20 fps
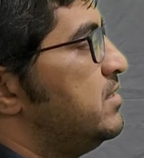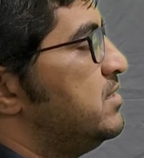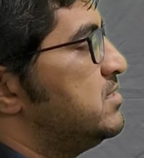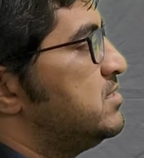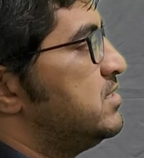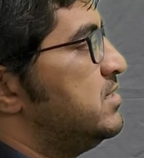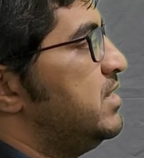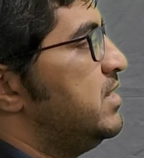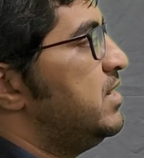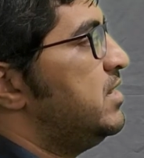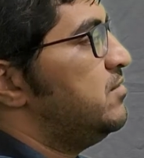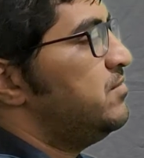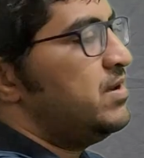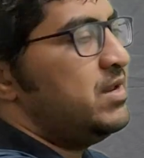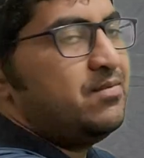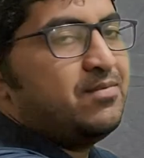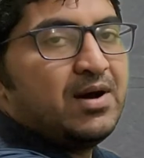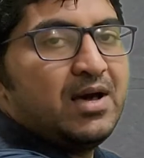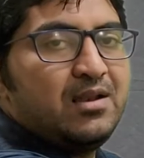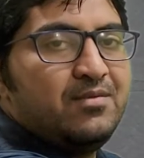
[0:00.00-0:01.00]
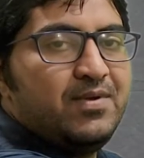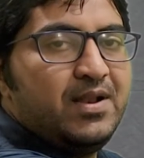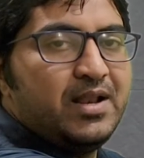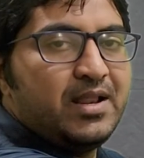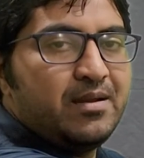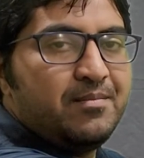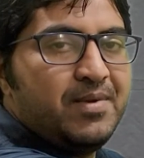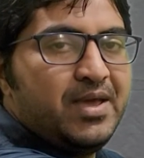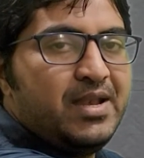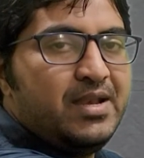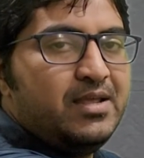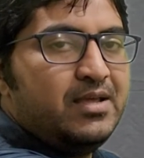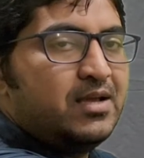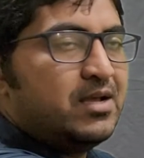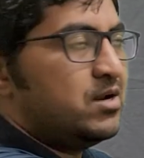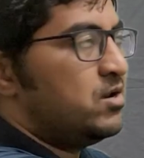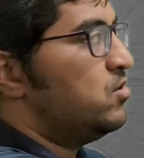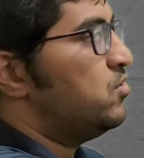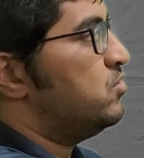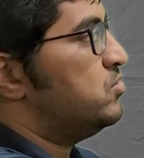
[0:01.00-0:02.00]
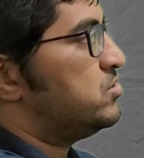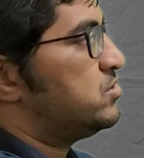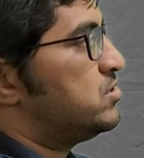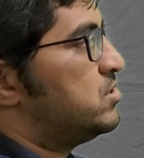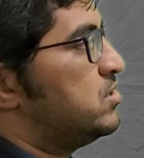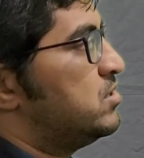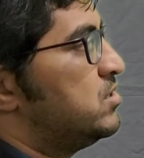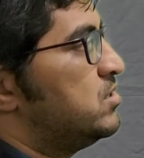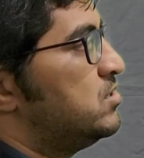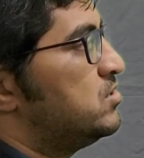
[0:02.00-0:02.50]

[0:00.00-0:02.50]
this delivery valve will remain closed.